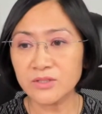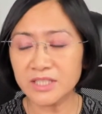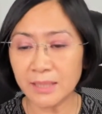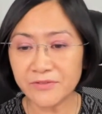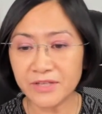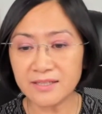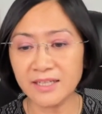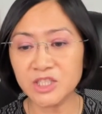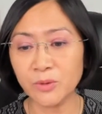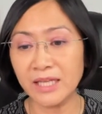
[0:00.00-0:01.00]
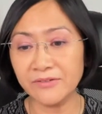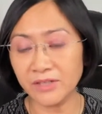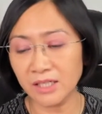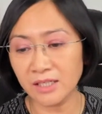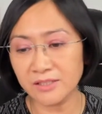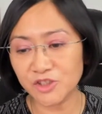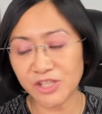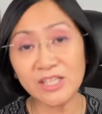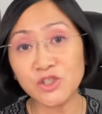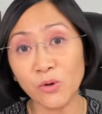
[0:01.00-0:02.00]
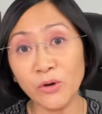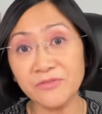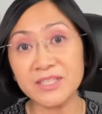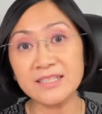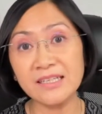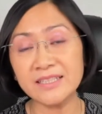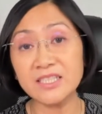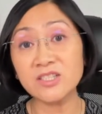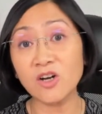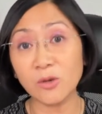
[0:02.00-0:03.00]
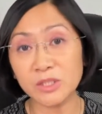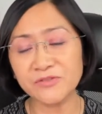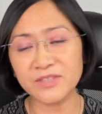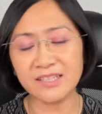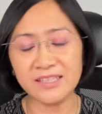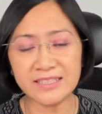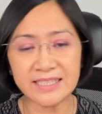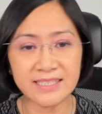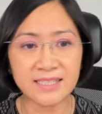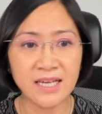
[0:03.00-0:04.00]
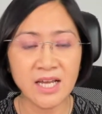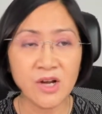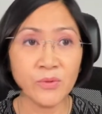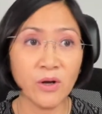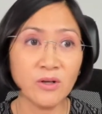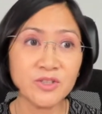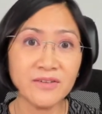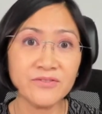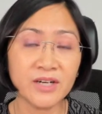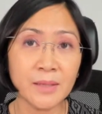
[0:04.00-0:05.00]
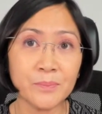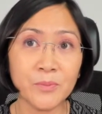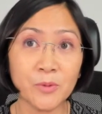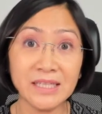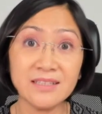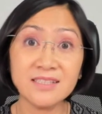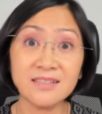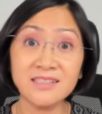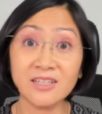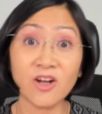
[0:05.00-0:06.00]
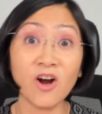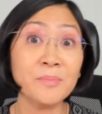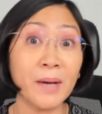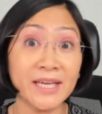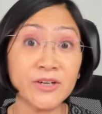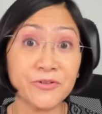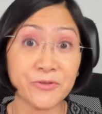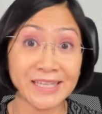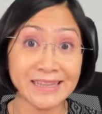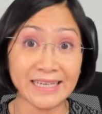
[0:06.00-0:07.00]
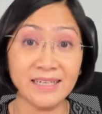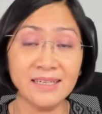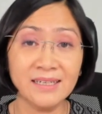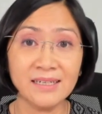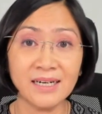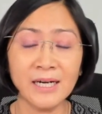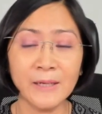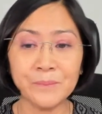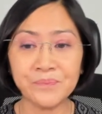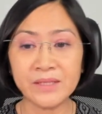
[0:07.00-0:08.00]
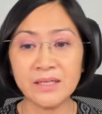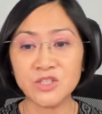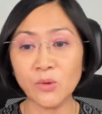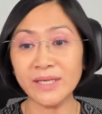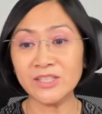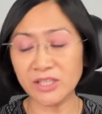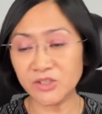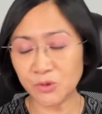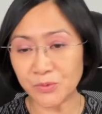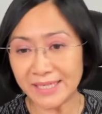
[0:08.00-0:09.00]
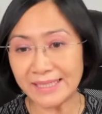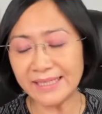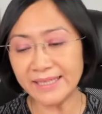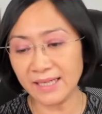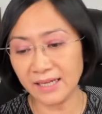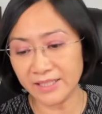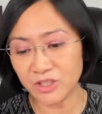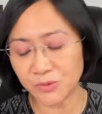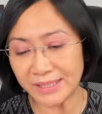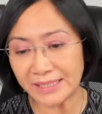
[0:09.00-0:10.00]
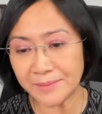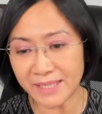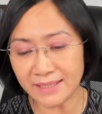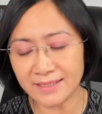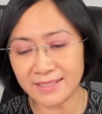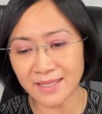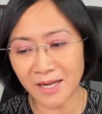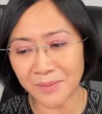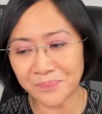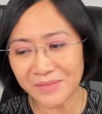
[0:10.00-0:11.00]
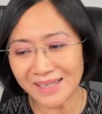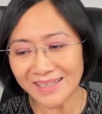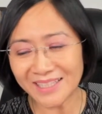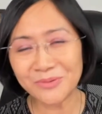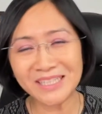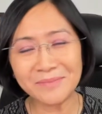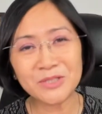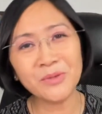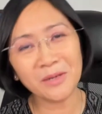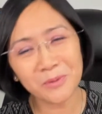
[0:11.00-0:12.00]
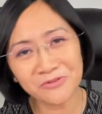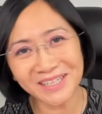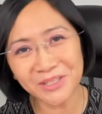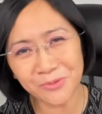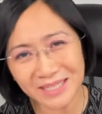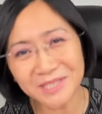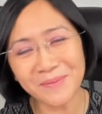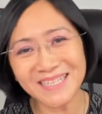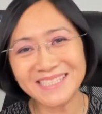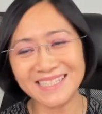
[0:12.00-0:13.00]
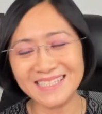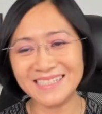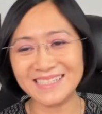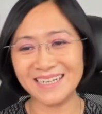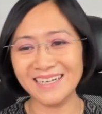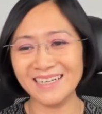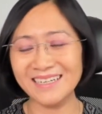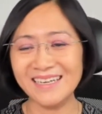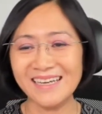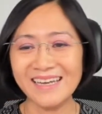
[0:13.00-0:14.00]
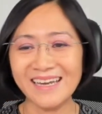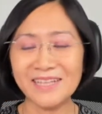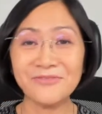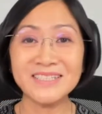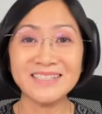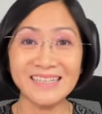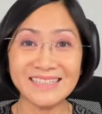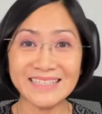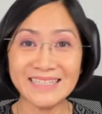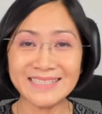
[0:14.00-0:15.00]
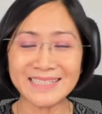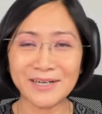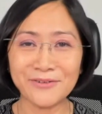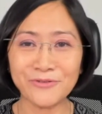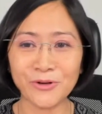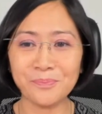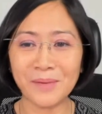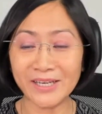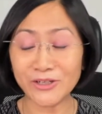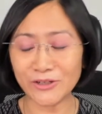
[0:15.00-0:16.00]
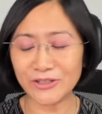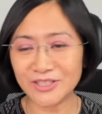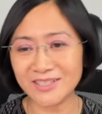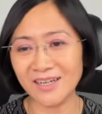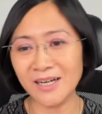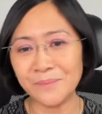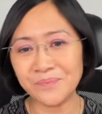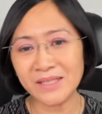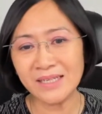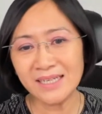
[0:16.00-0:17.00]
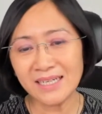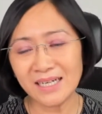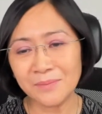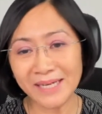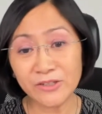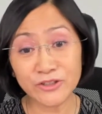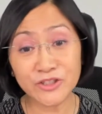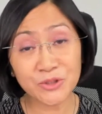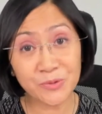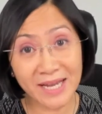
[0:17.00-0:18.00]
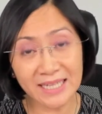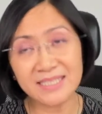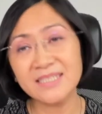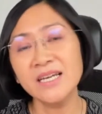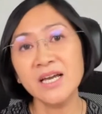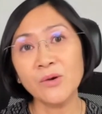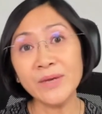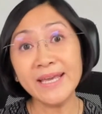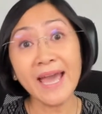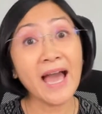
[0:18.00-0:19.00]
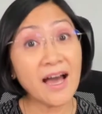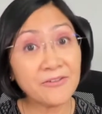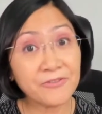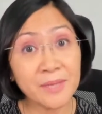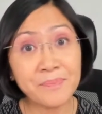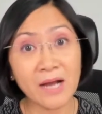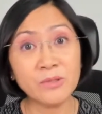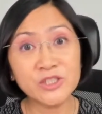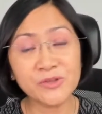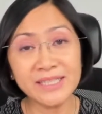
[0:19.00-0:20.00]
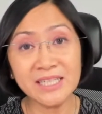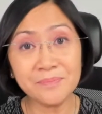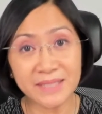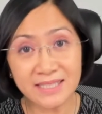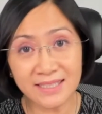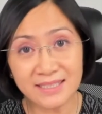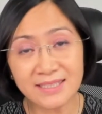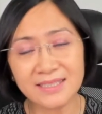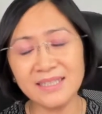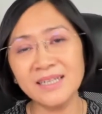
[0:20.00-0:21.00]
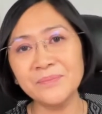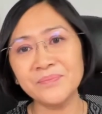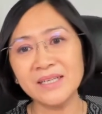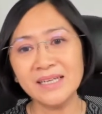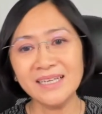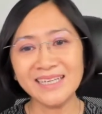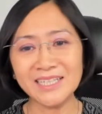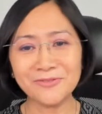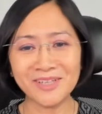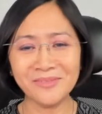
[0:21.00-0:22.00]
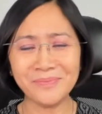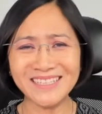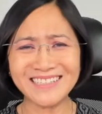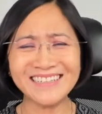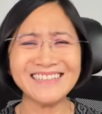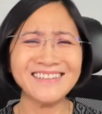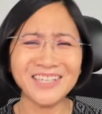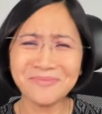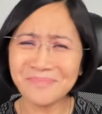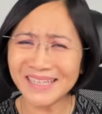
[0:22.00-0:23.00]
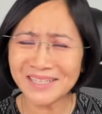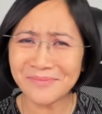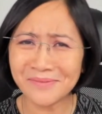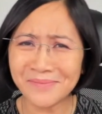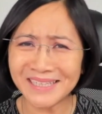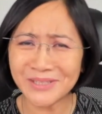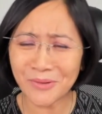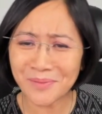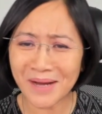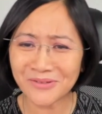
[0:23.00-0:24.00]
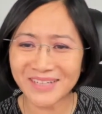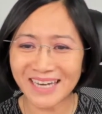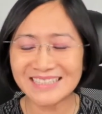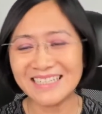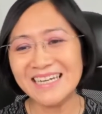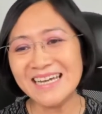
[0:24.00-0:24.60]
uh, some of the sites you will have uh, change oil facilities, car wash facilities. We also have um, mobility sites that are biker friendly. Um, so it it really uh, it really means um, it really means we are providing rest spaces uh, and facilities uh, for bikers um, uh, bikers to rest. We have a power trading business. Um, in the Philippines. I think not many may know about that.